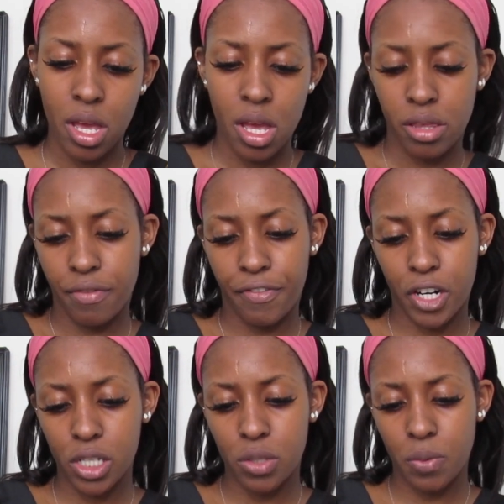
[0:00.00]
the
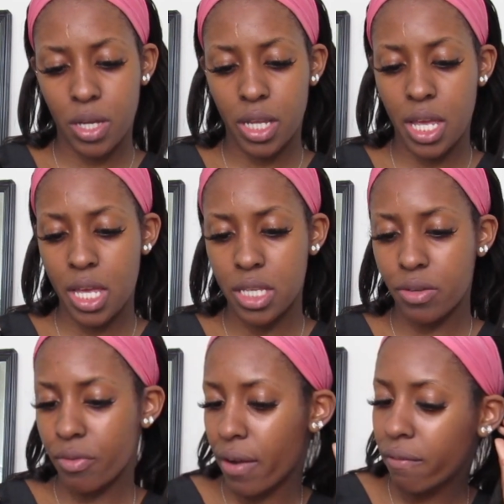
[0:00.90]
first one is
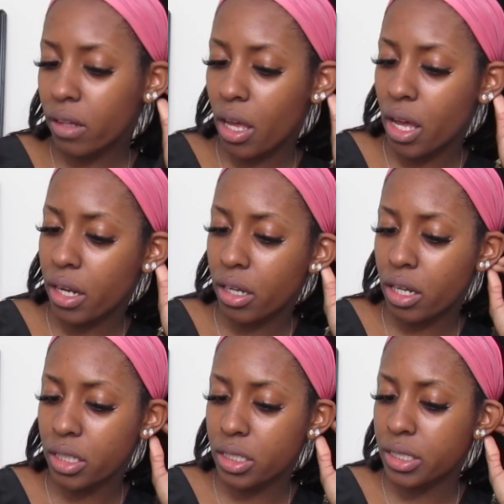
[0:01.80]
Revlon
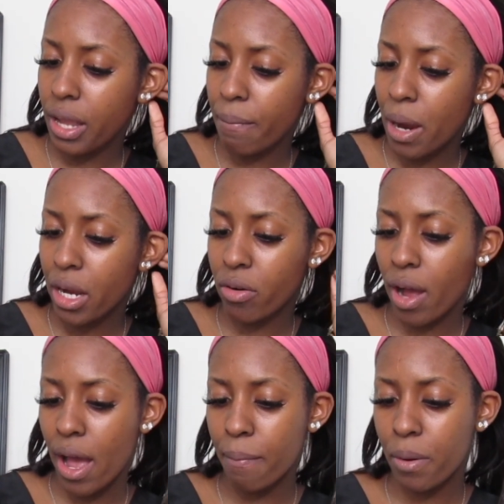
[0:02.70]
Color Stay Micro
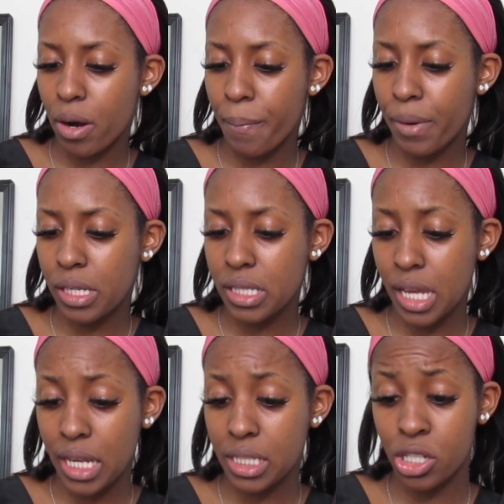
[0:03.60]
Hyper
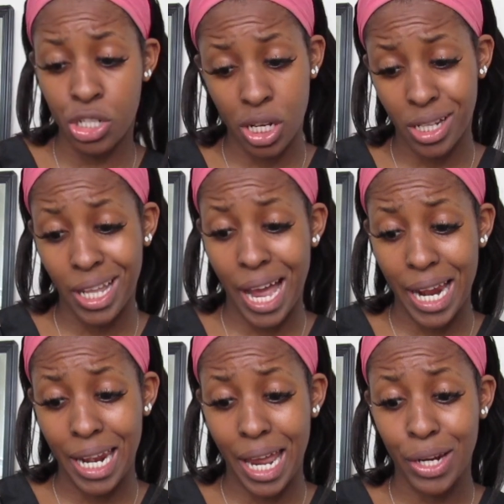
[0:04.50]
Precise Gel
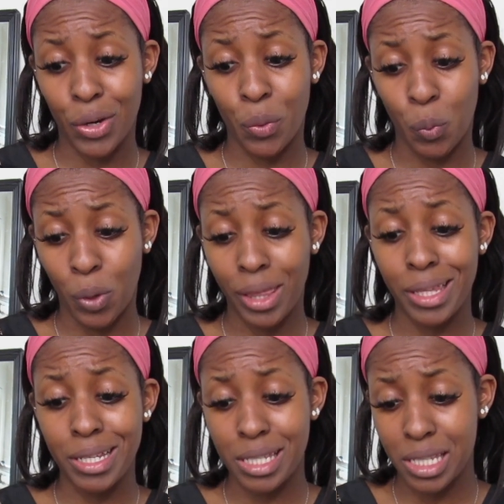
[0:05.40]
Eyeliner
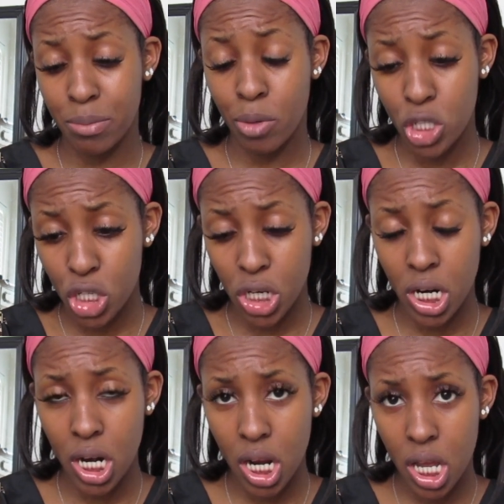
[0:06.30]
with
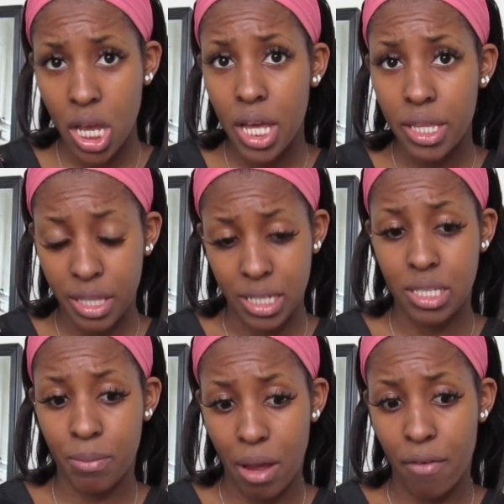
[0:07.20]
Smudger. That's
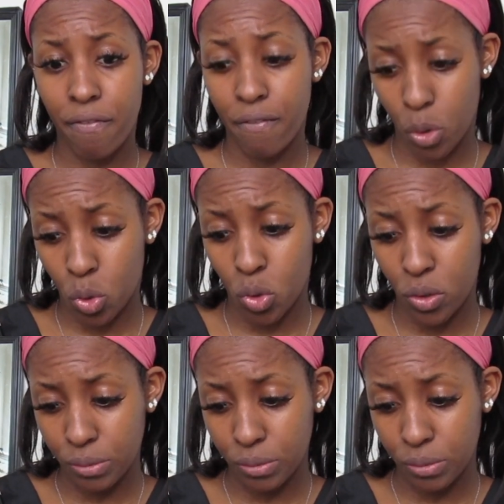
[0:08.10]
a mouthful.